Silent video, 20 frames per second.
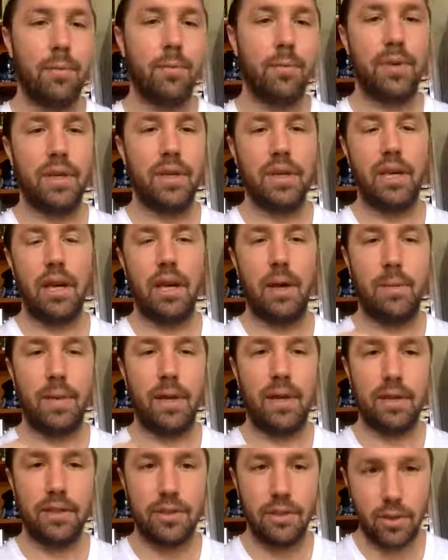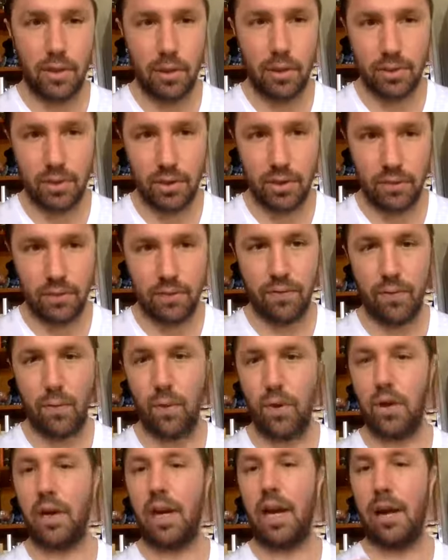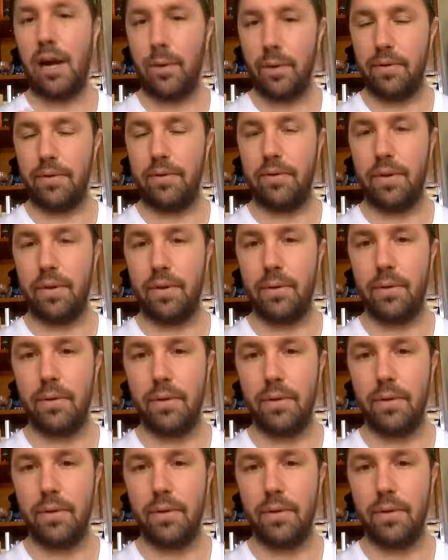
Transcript: become a description for how we feel?